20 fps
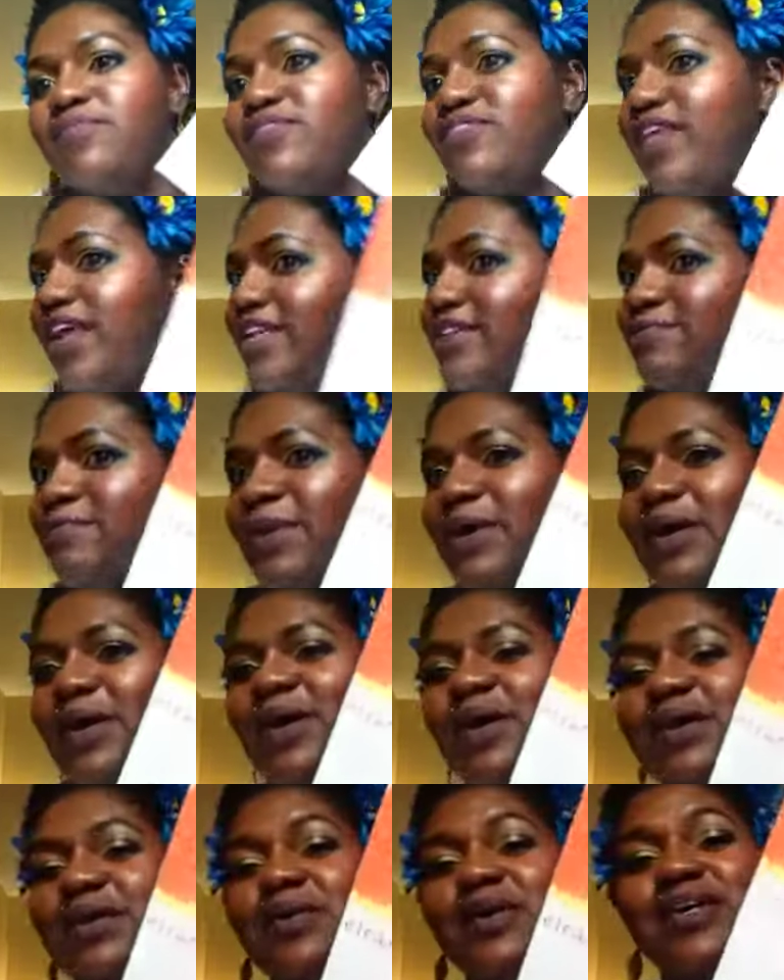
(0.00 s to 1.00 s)
this
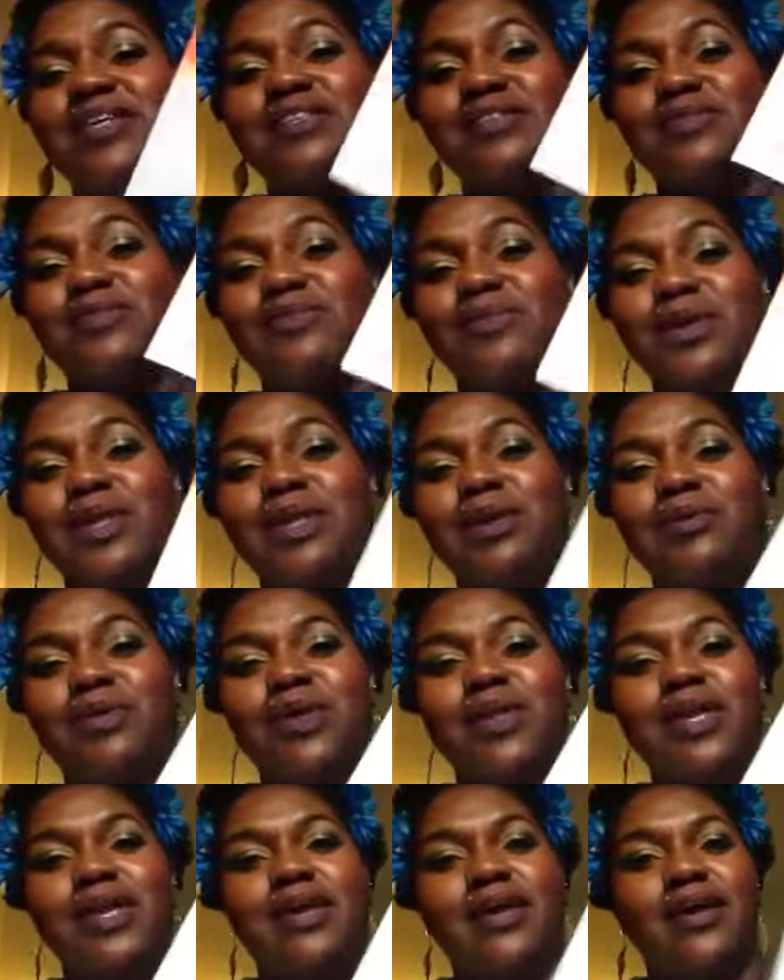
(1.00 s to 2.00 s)
book was really,
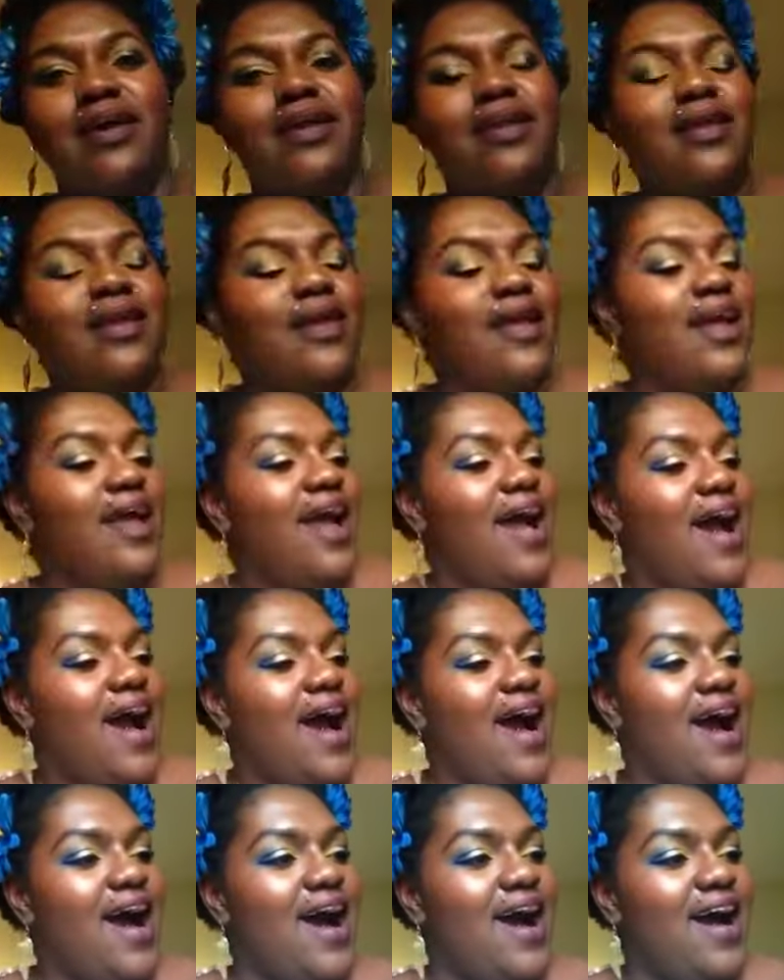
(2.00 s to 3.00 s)
really good.
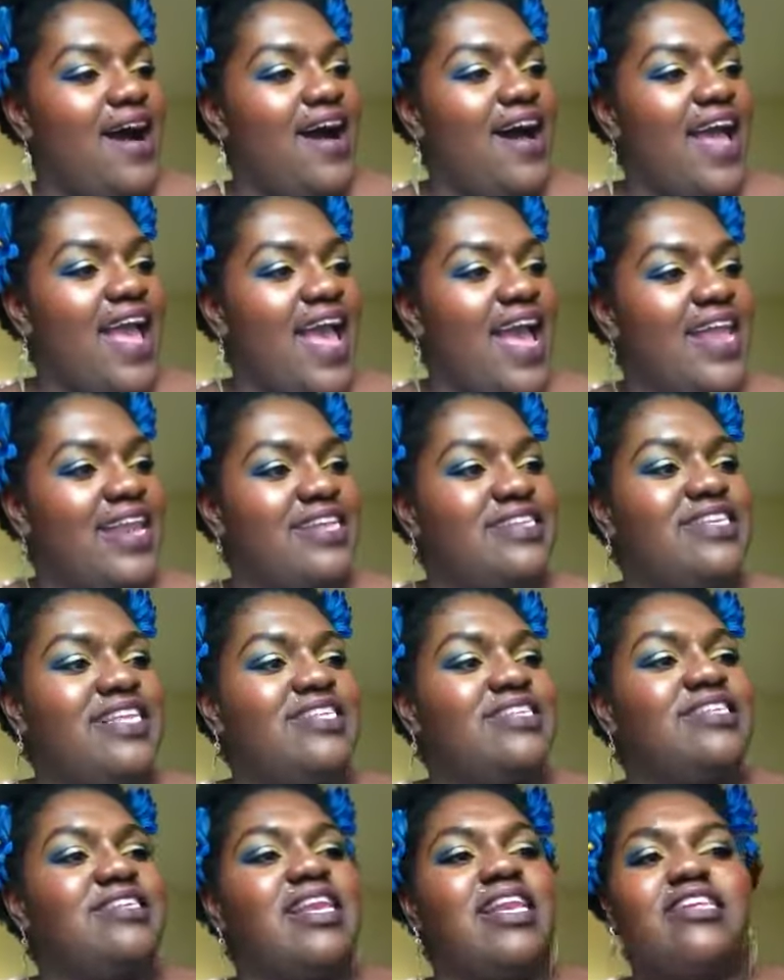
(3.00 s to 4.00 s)
And
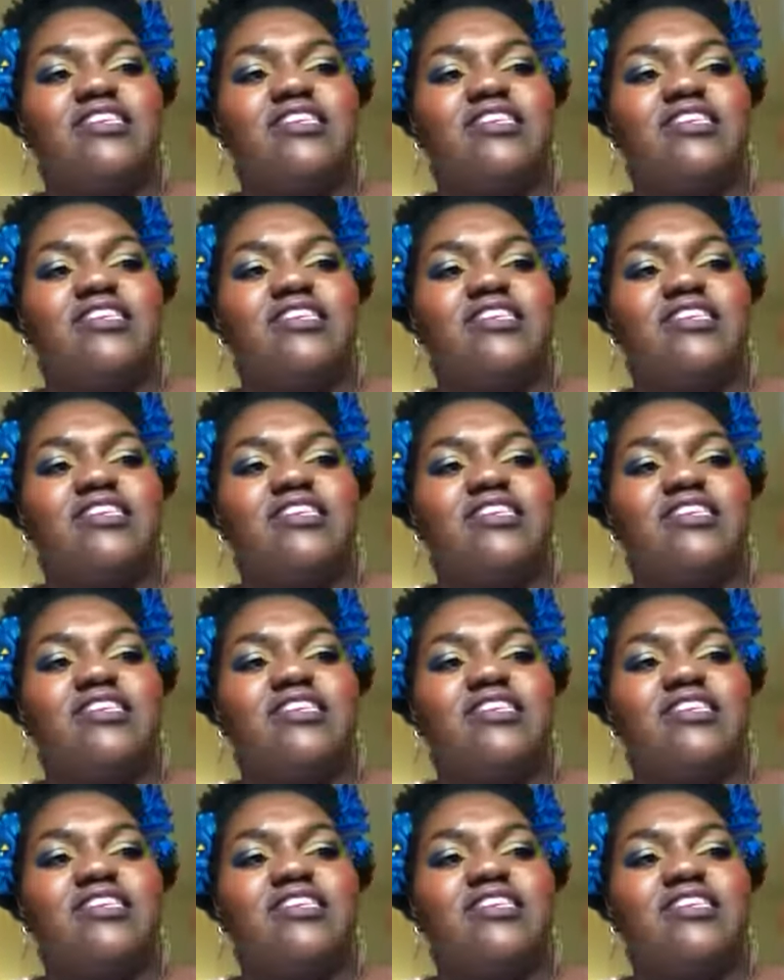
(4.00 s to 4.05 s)
this is an